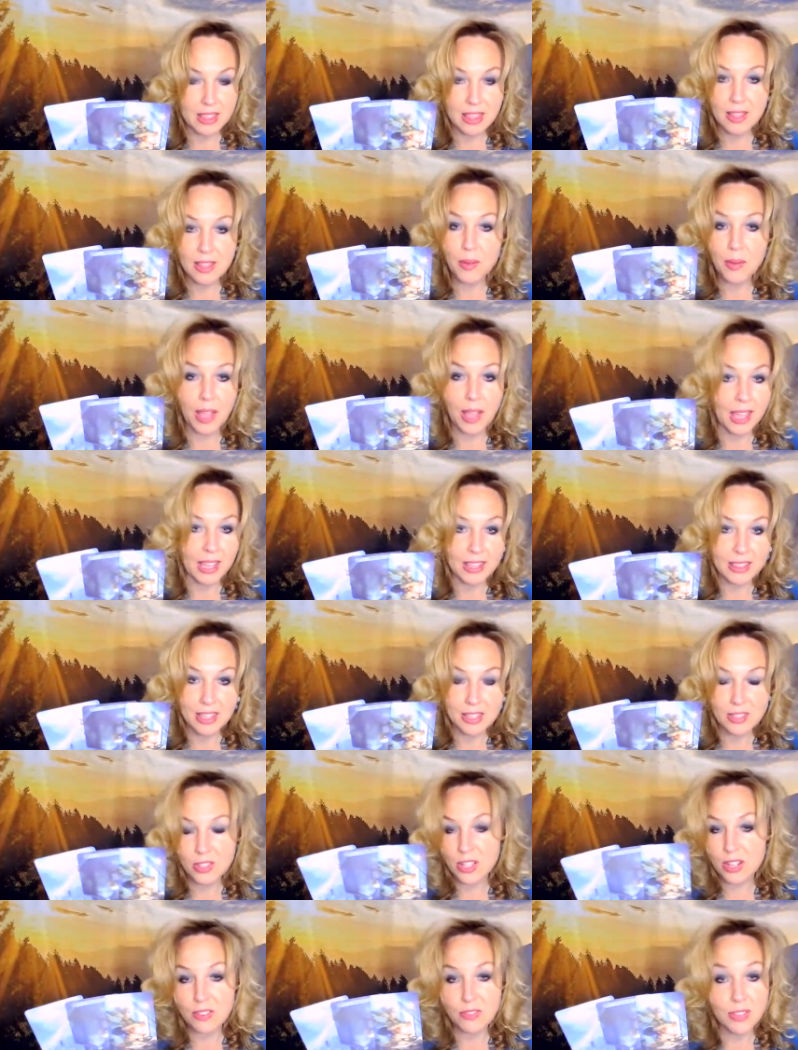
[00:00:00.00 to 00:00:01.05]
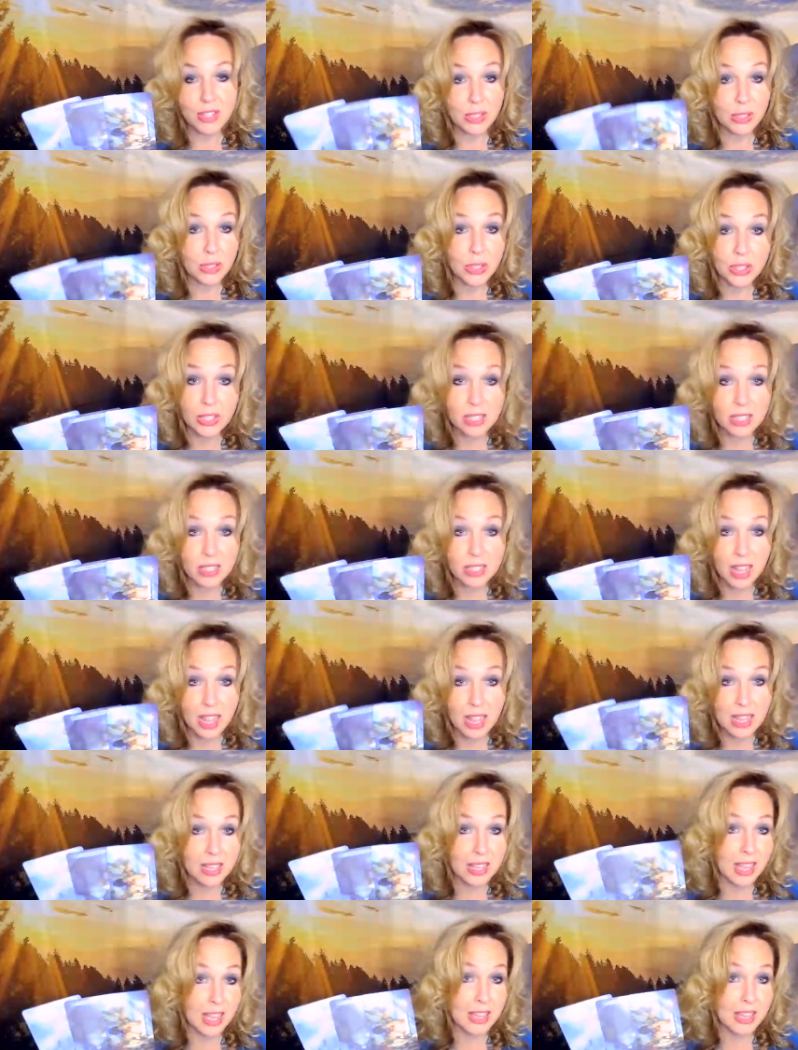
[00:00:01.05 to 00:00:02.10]
okay, that's going to feel good.
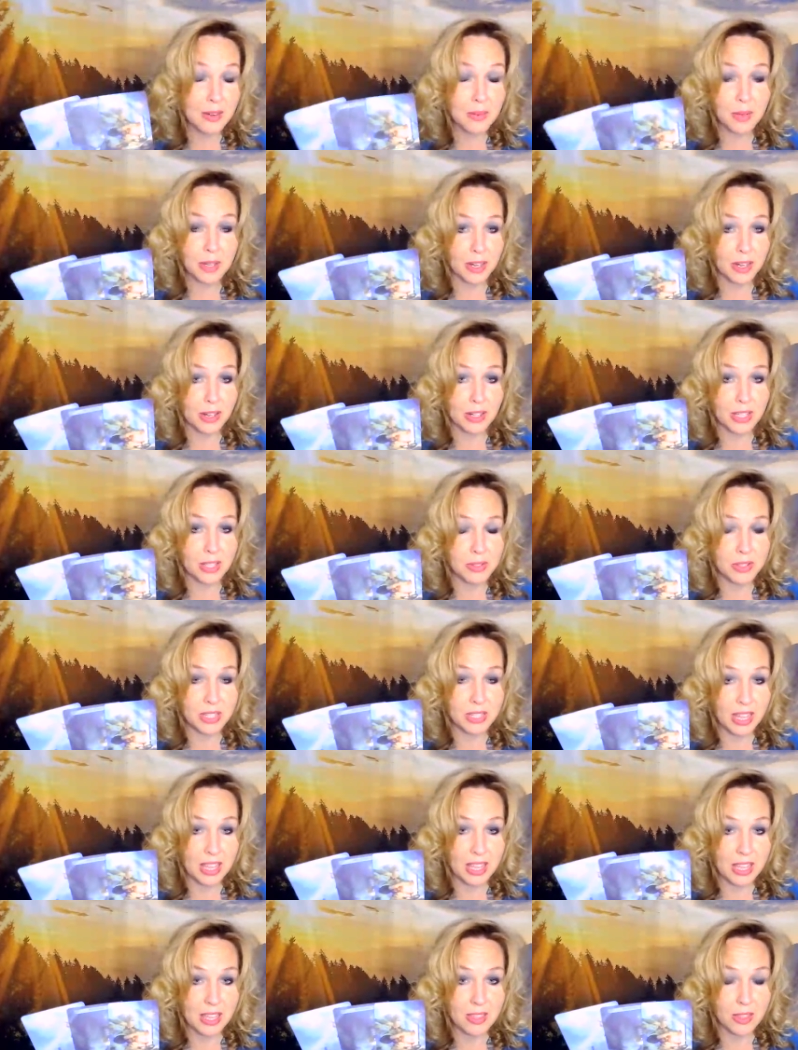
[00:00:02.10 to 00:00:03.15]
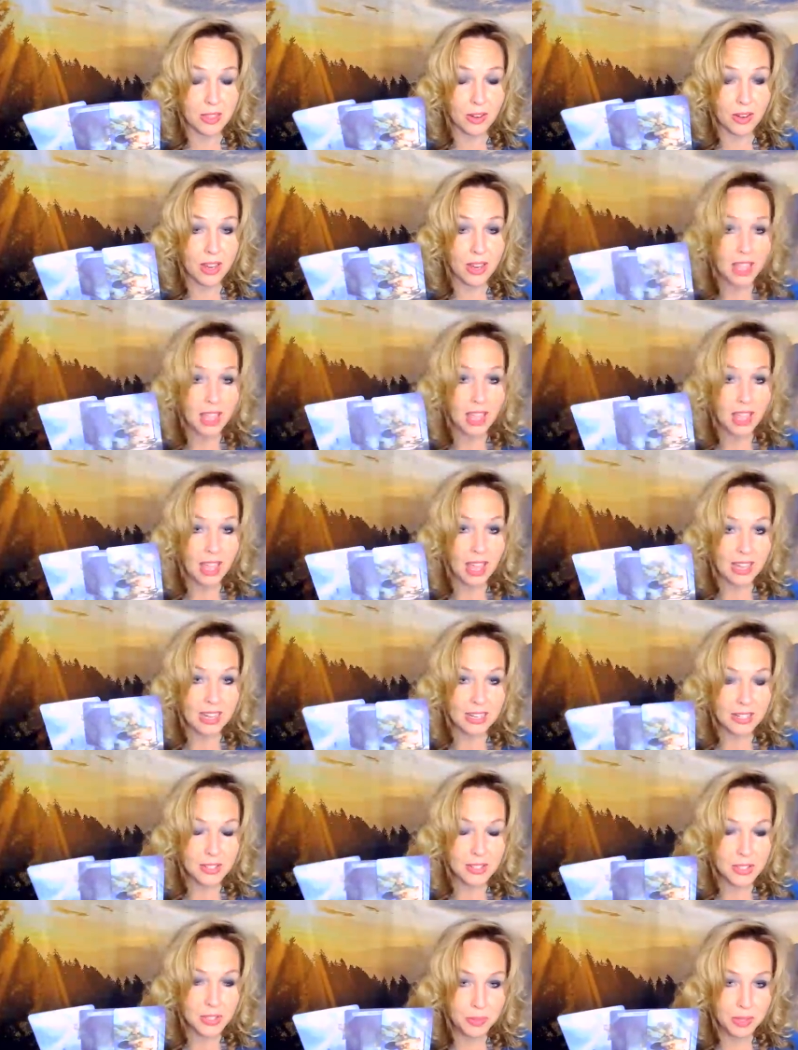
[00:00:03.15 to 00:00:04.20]
I I don't want to argue today either. And
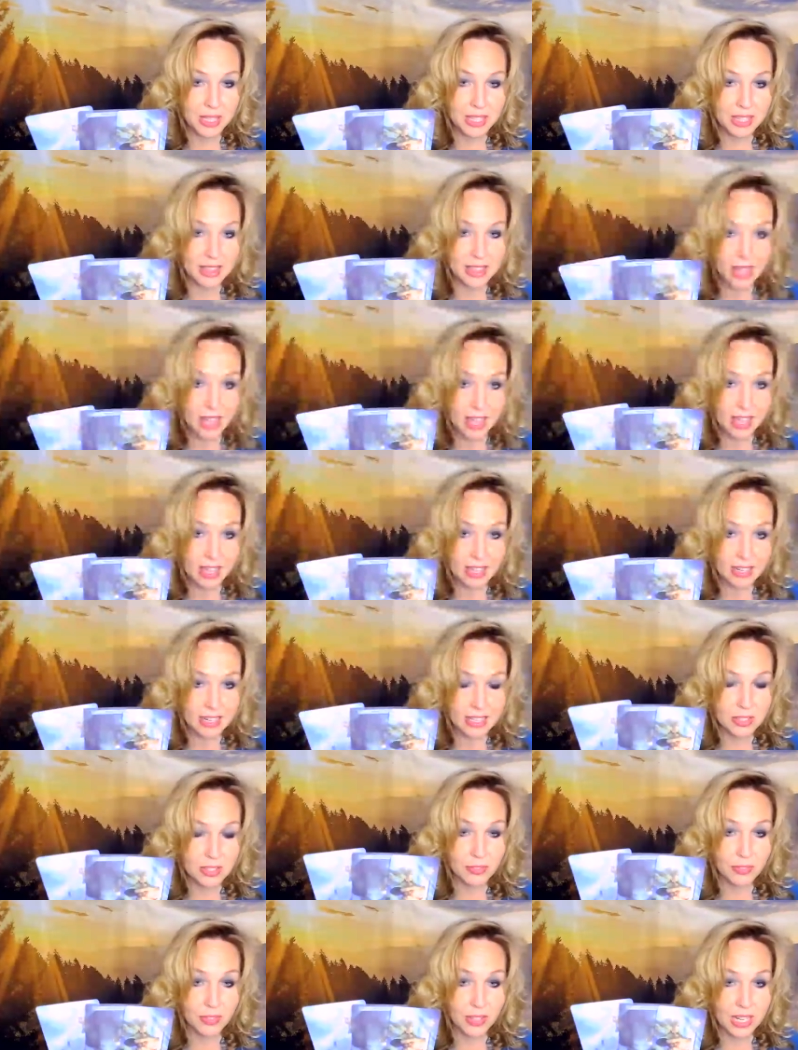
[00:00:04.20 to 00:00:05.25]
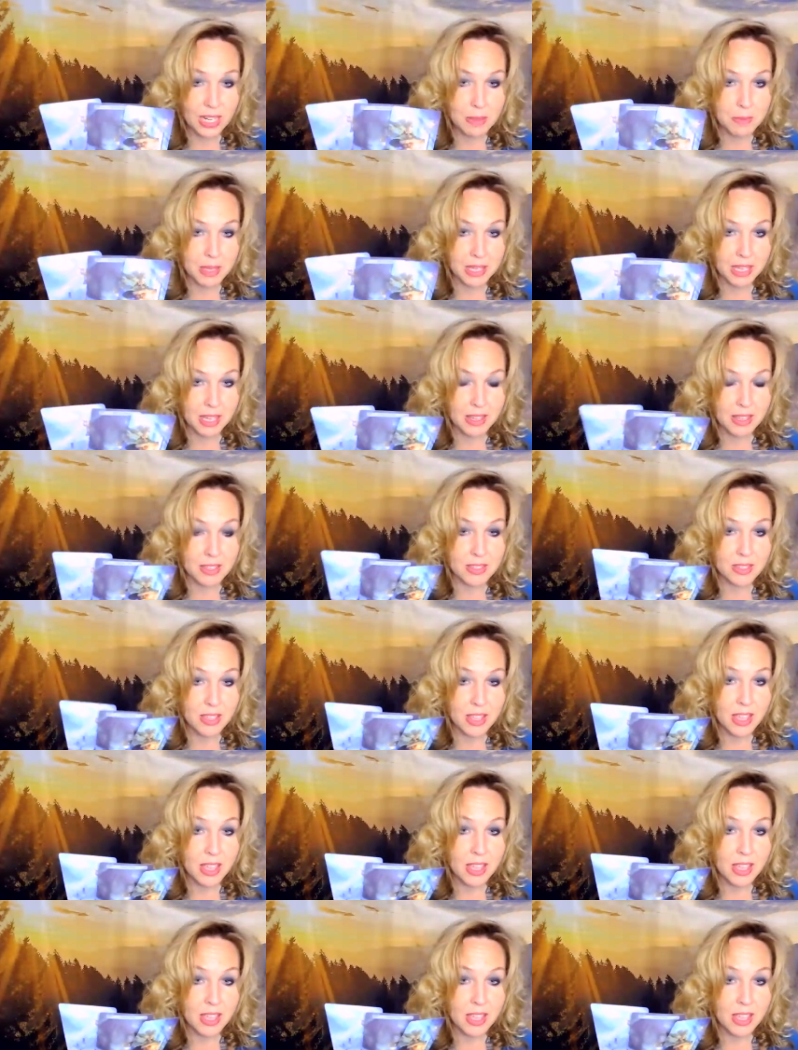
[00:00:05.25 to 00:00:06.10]
in doing that, it's funny because